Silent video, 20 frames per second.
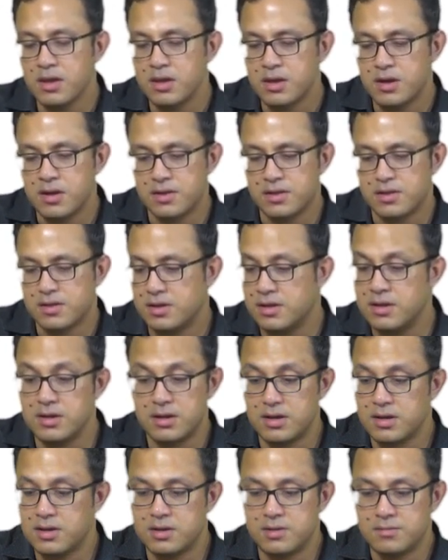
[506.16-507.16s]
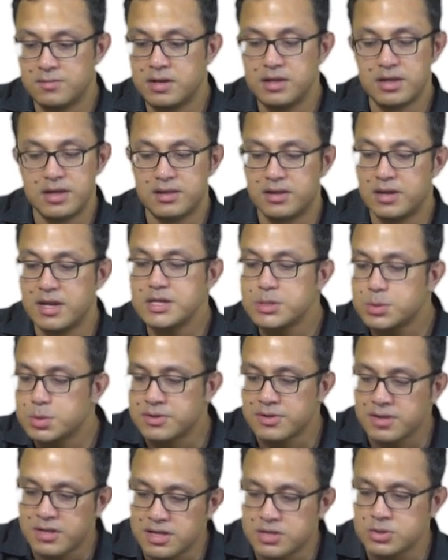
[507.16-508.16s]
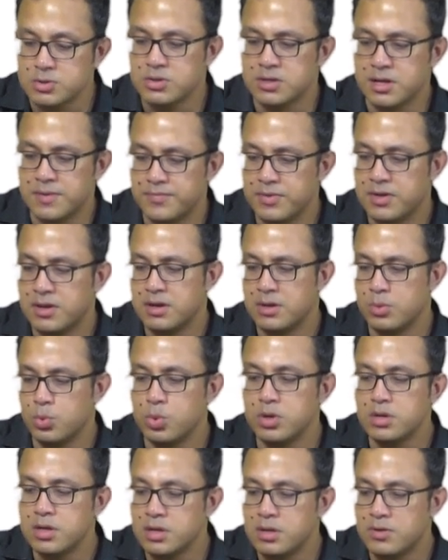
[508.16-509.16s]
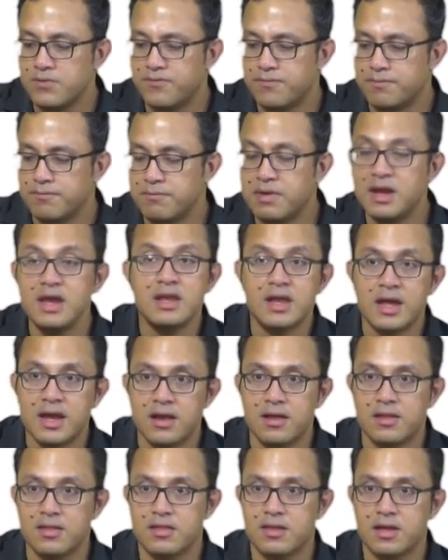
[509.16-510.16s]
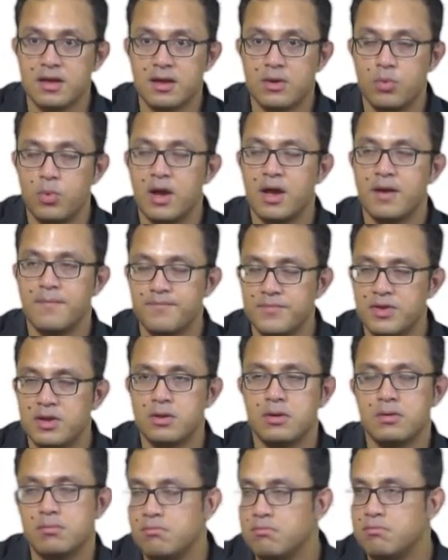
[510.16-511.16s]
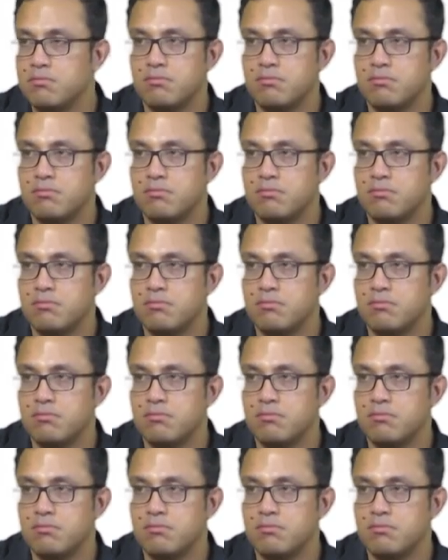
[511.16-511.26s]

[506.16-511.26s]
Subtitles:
It's an entrance into a world of meanings where, you know,